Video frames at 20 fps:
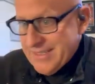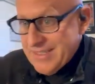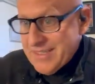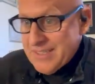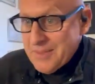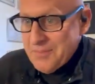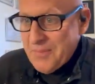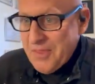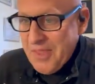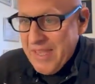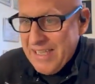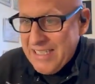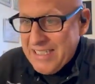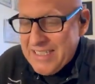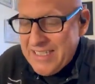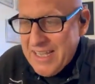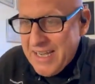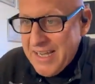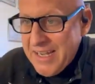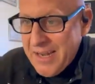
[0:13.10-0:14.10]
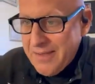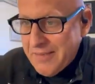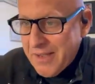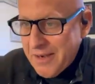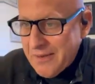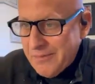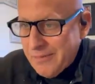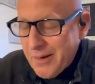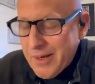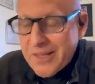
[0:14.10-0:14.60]
some things done. I've got
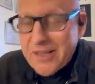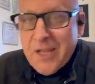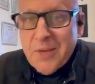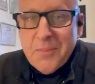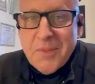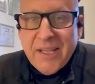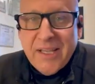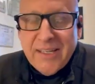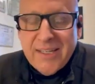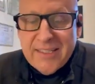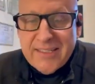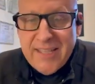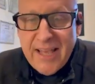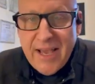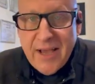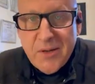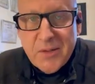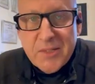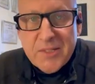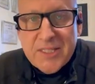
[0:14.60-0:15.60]
a friend coming into town,